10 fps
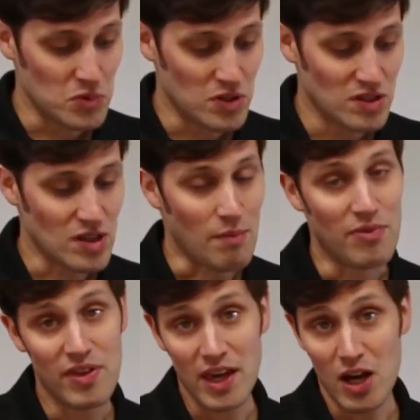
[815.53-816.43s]

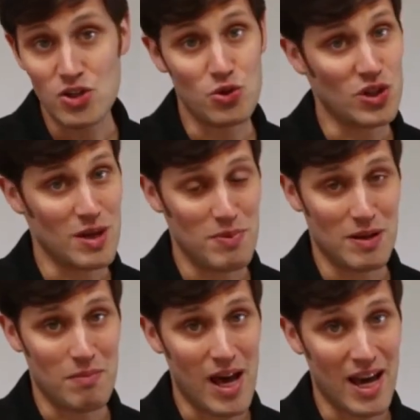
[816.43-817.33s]
Something also to keep
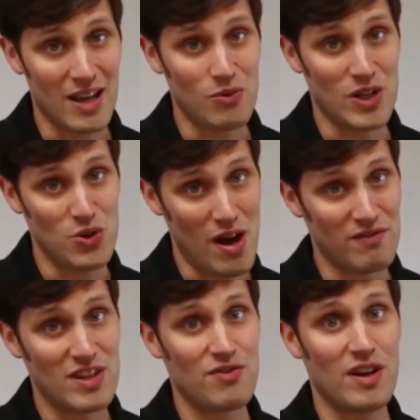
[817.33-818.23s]
in mind when you
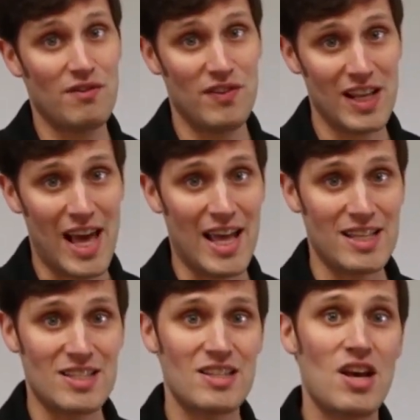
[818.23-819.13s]
have different
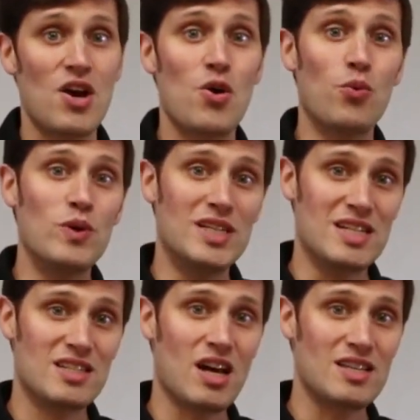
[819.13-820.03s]
VLANs, we
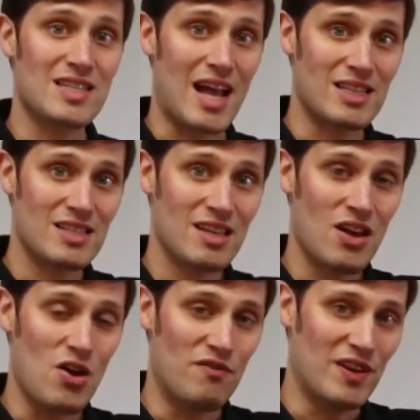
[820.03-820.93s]
discussed that
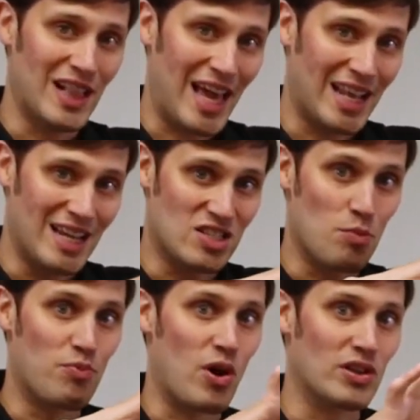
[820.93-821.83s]
a VLAN is a
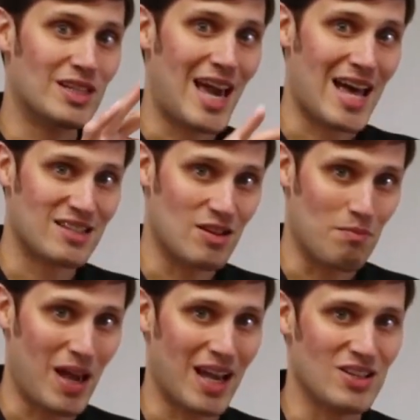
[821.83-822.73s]
broadcast
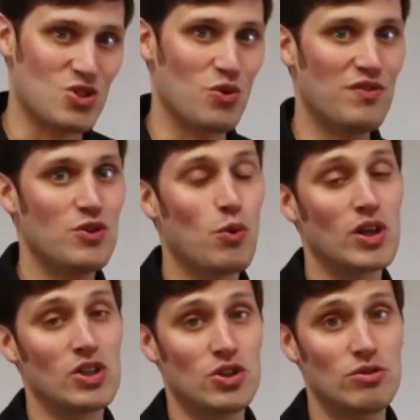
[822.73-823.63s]
domain. So if you
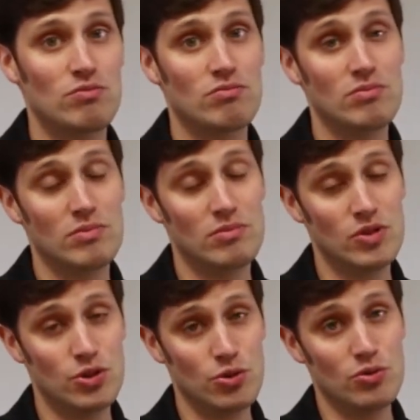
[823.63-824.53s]
want to
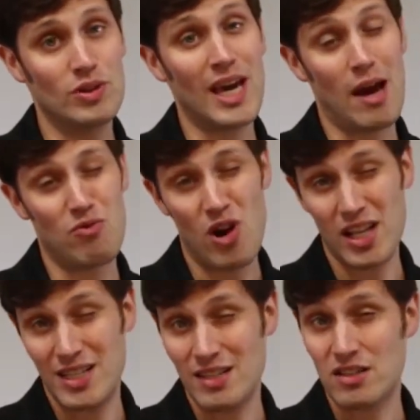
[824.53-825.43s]
do camera
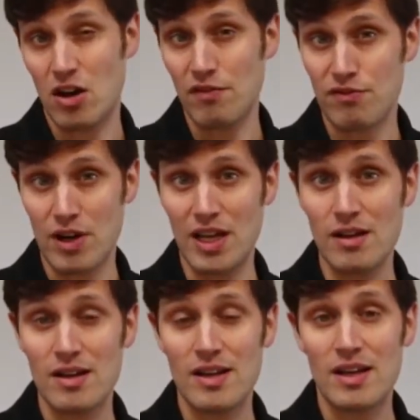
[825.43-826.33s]
discovery,
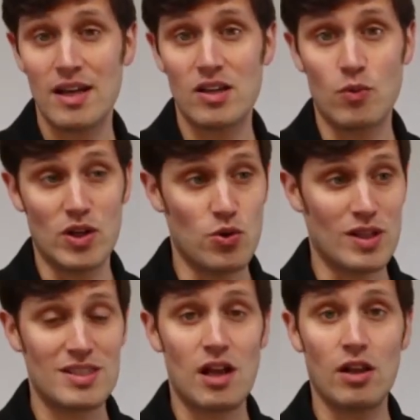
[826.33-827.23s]
when you
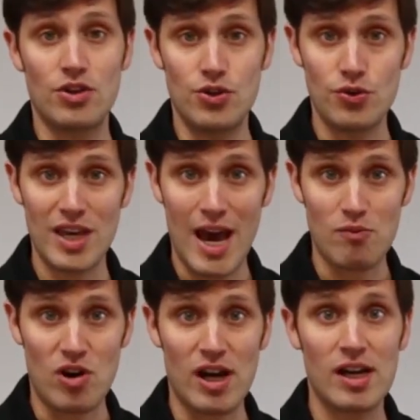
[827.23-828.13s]
install a new
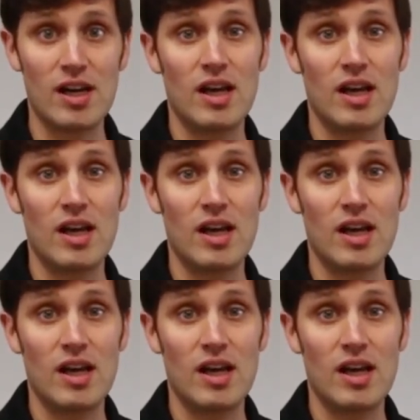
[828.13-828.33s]
camera